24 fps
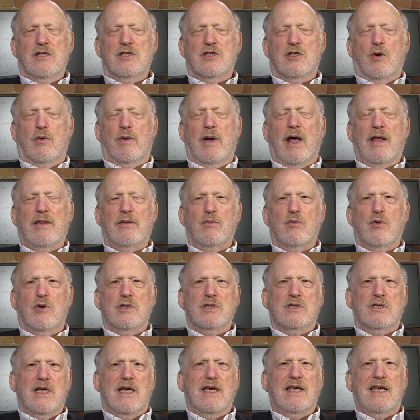So in other
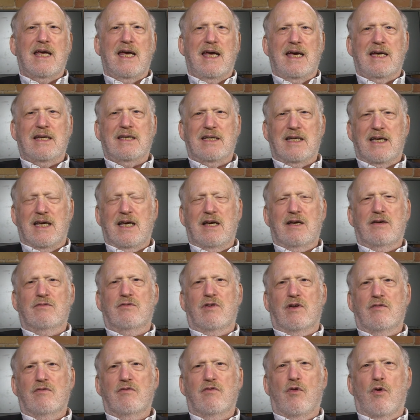words, they can't give
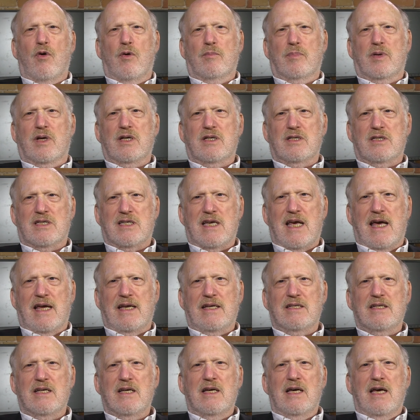informed
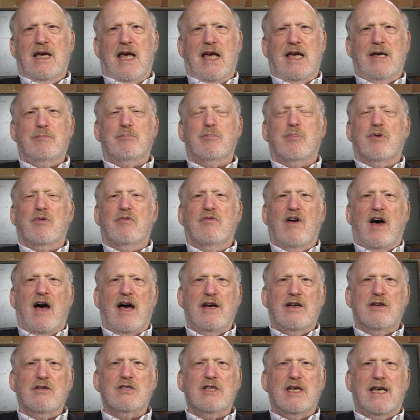consent, and
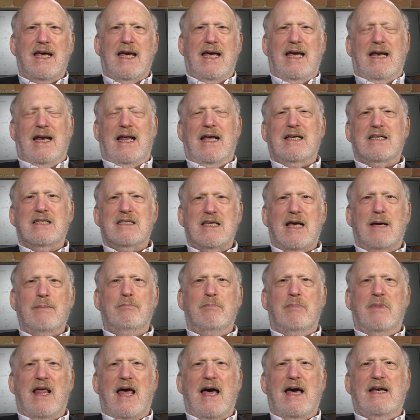providers can't
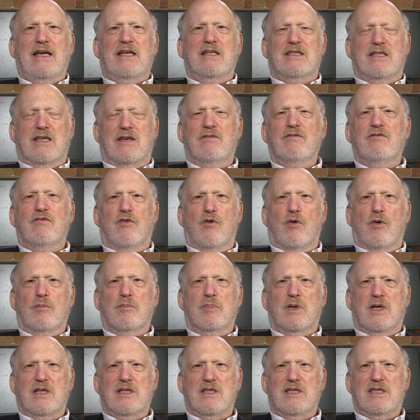accept that as
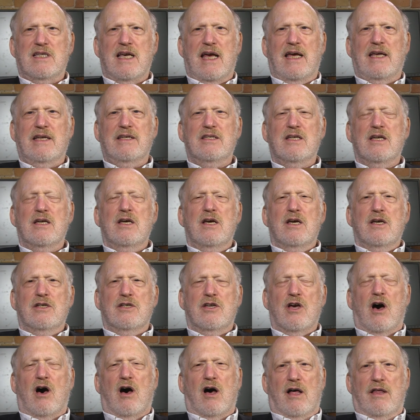informed consent
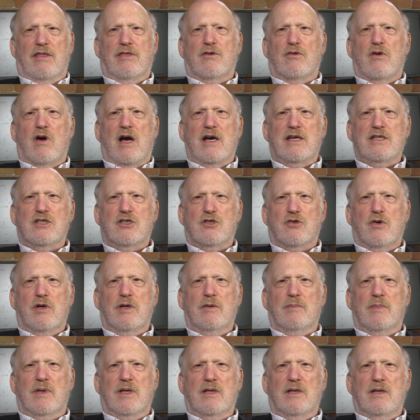to authorize
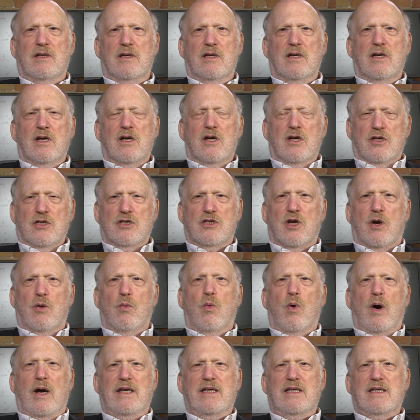treatment. So
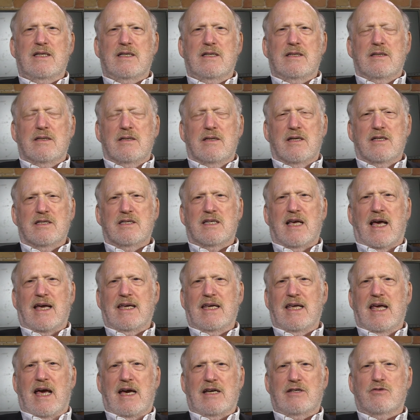what the
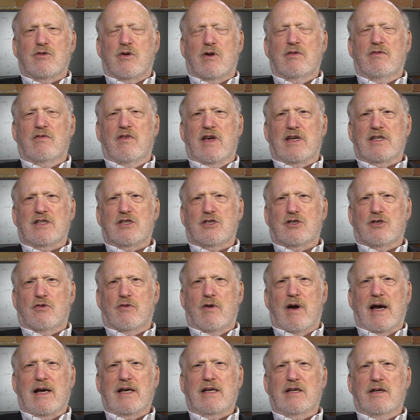Psychiatric Advance
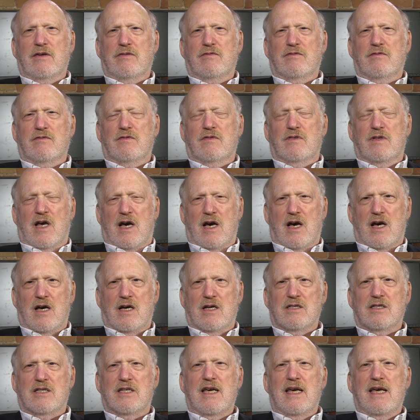Directive
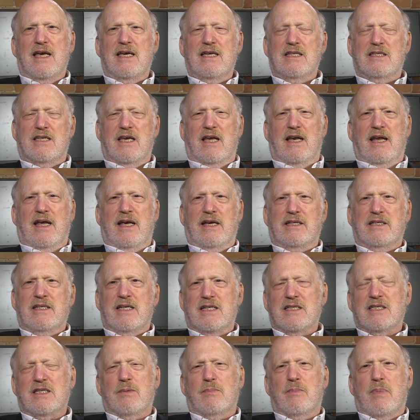does is it
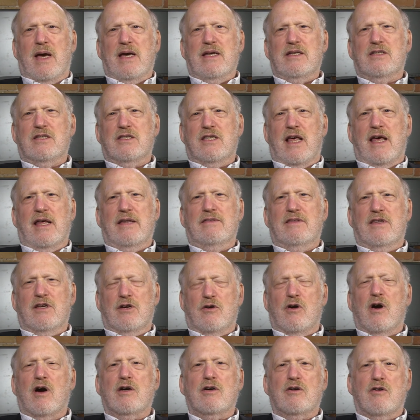anticipates that
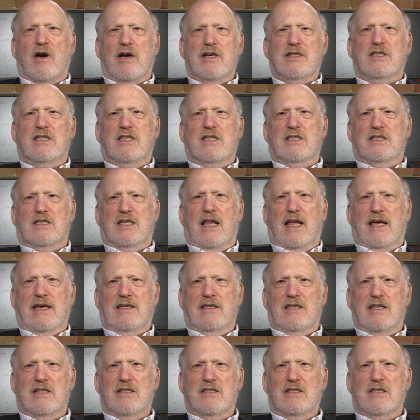there are crises
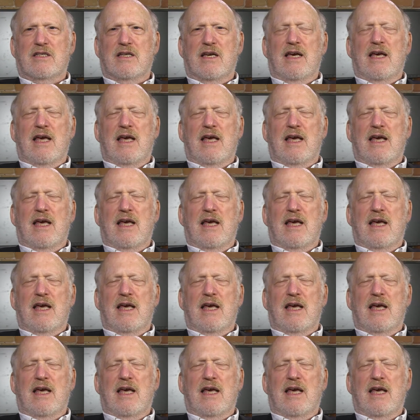like this.